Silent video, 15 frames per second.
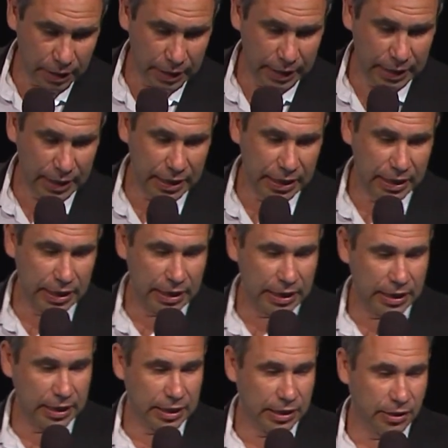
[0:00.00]

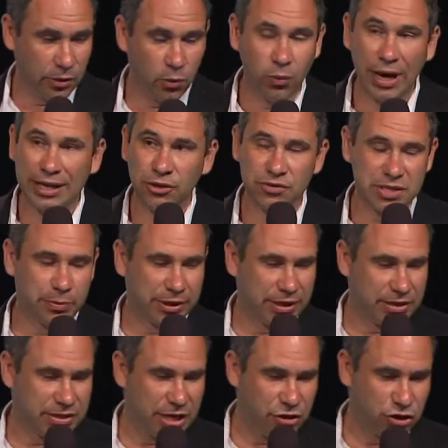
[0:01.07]
One of the
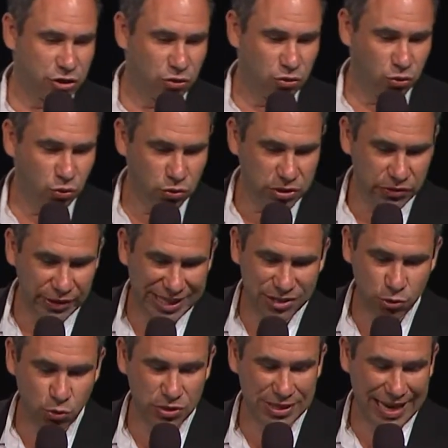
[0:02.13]
parallelization tools related
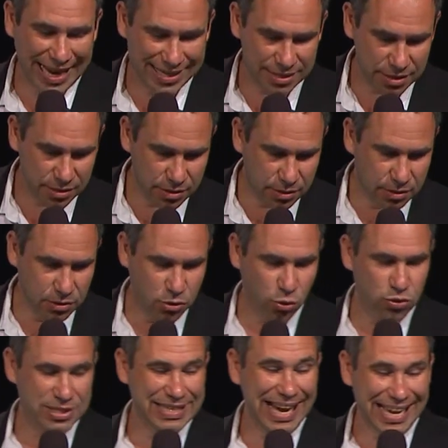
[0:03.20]
to slices. So
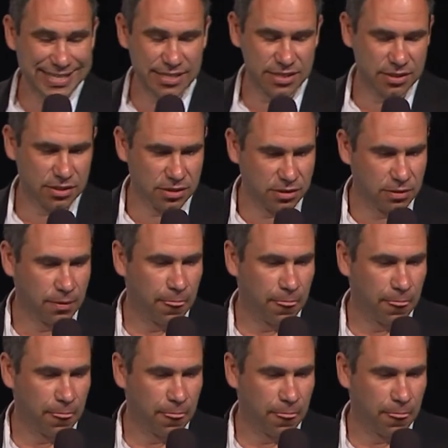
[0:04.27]
slices